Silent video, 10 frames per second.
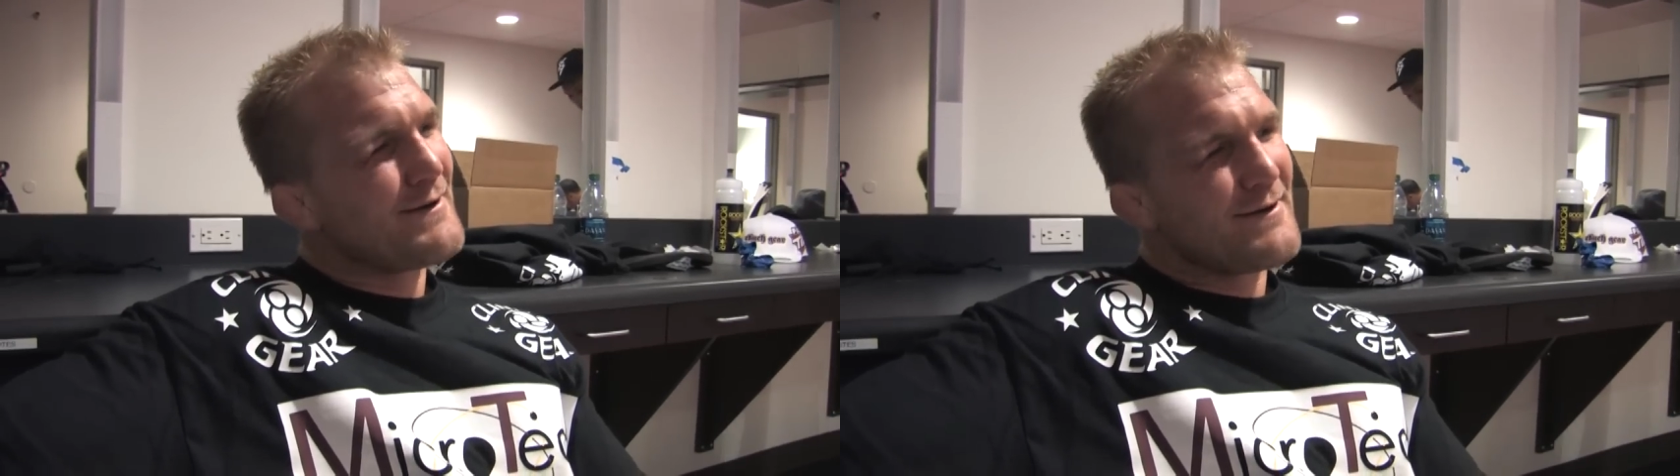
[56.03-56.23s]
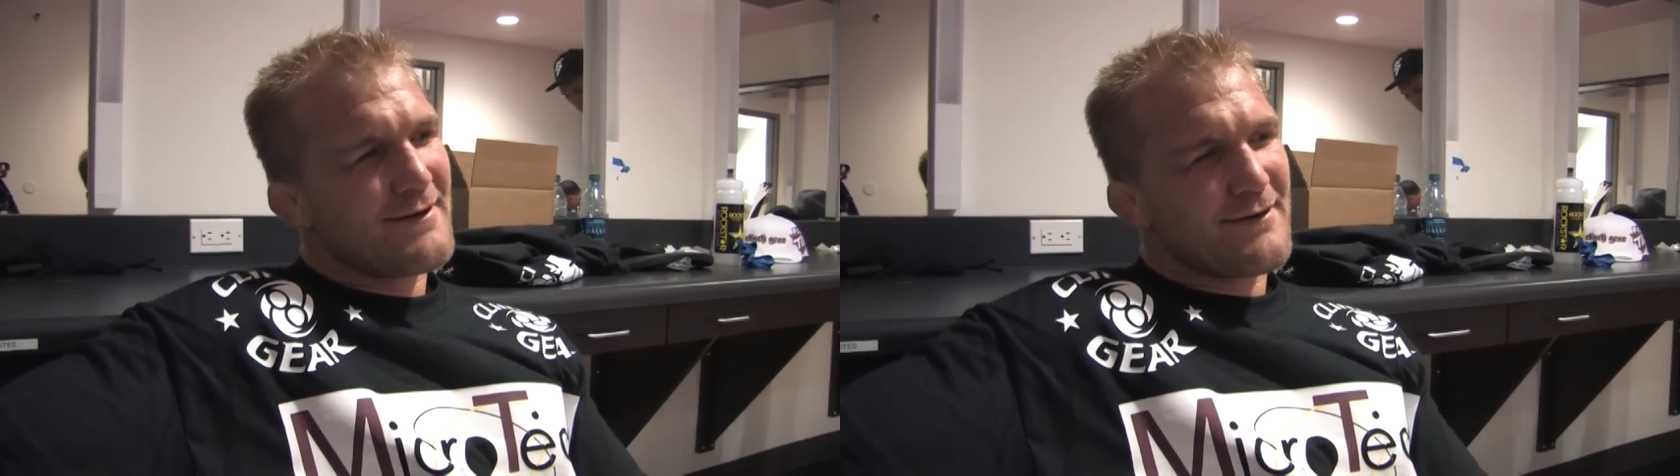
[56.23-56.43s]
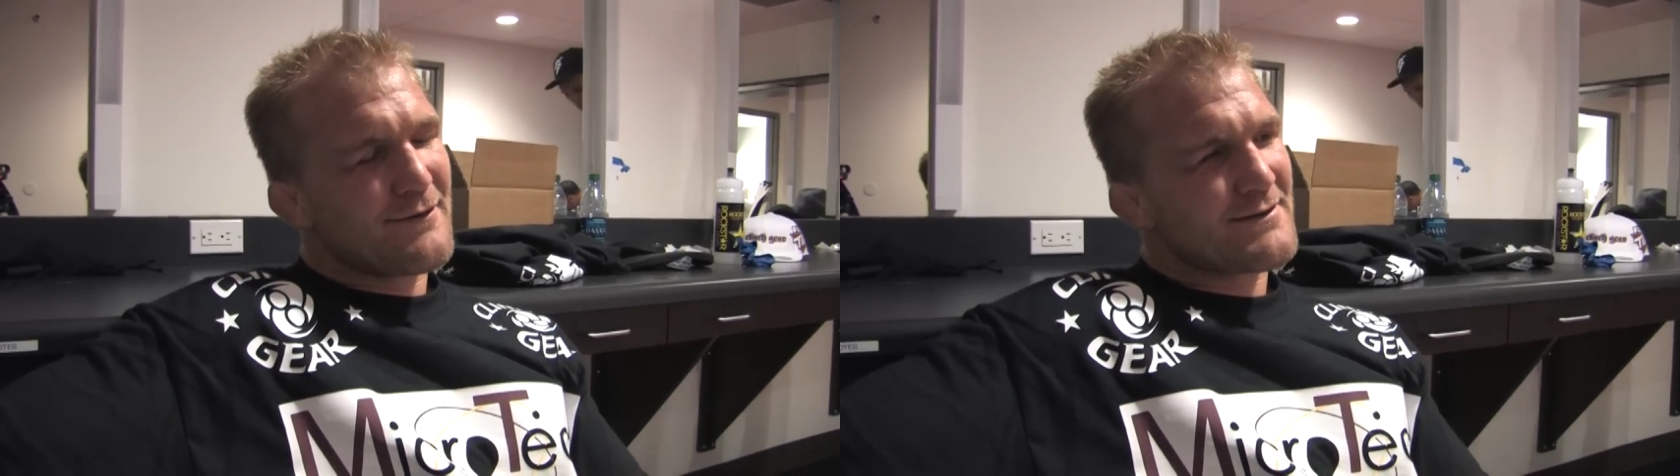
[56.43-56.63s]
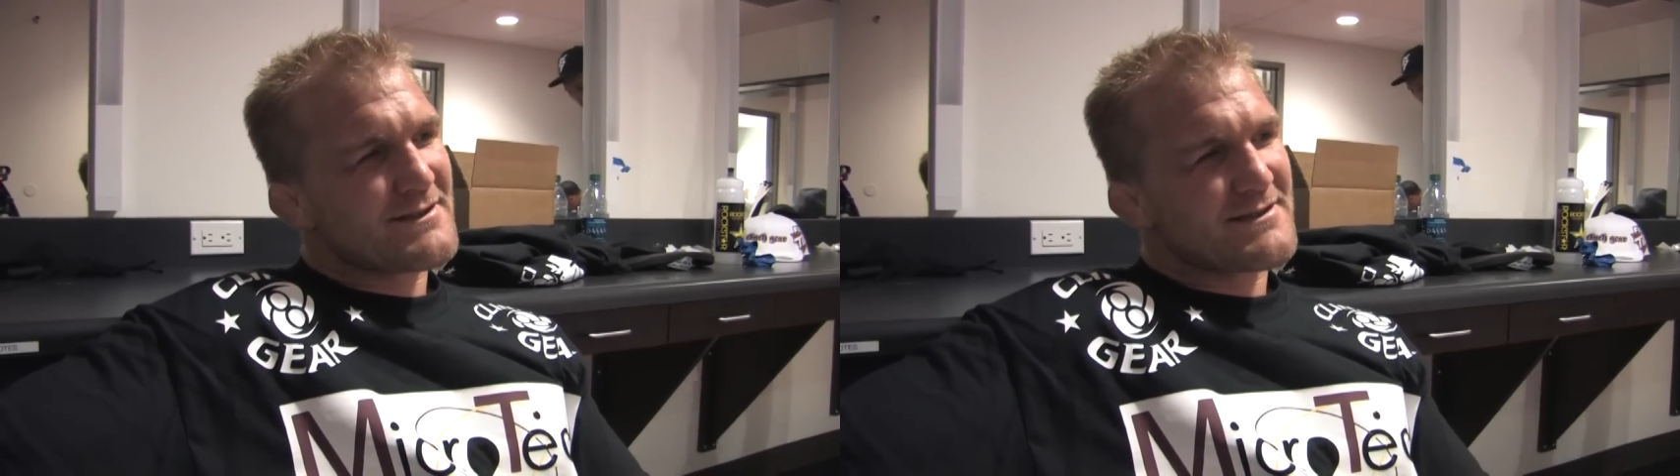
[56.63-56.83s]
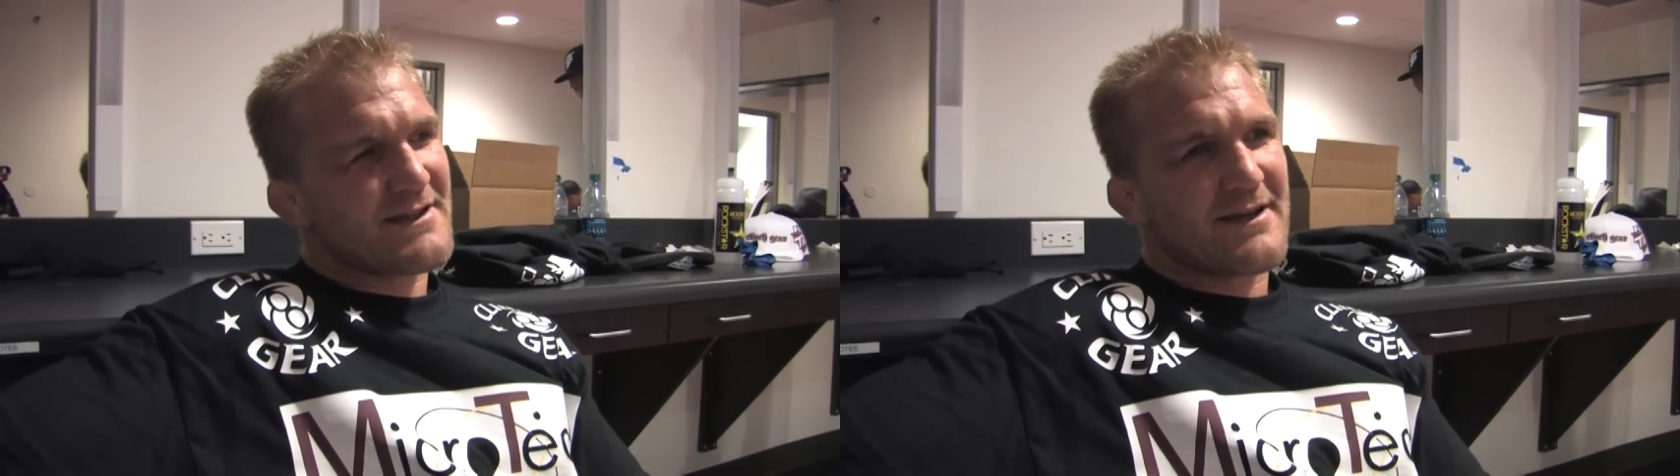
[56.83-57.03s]
I don't know what
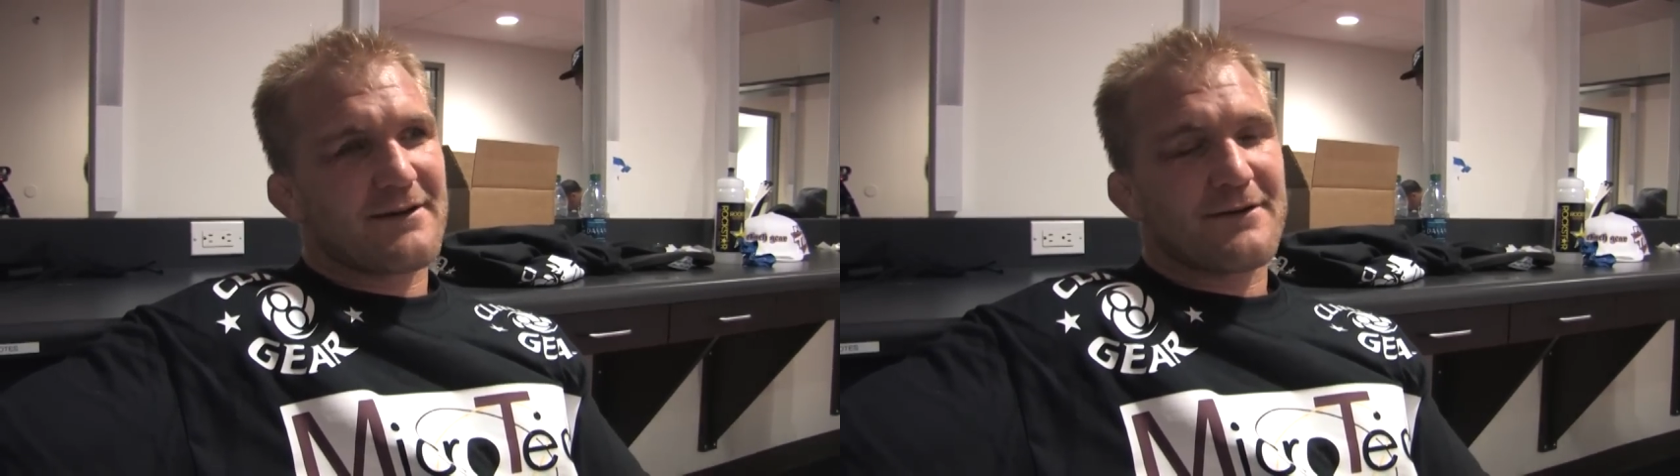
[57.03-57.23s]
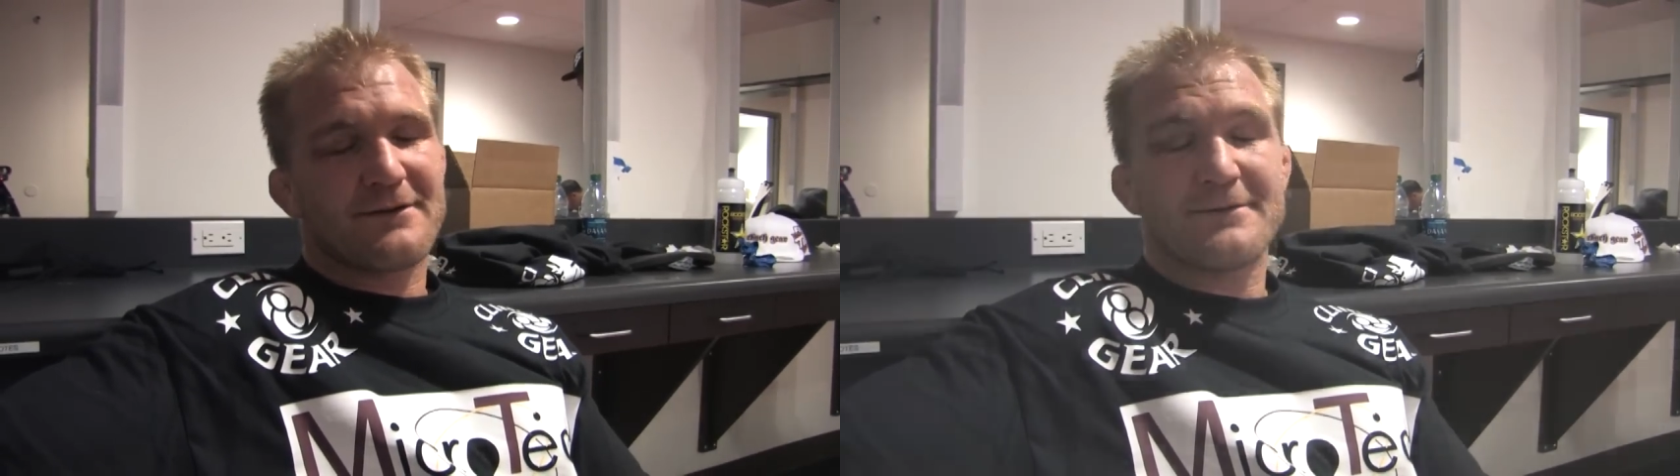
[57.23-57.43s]
to say, you know.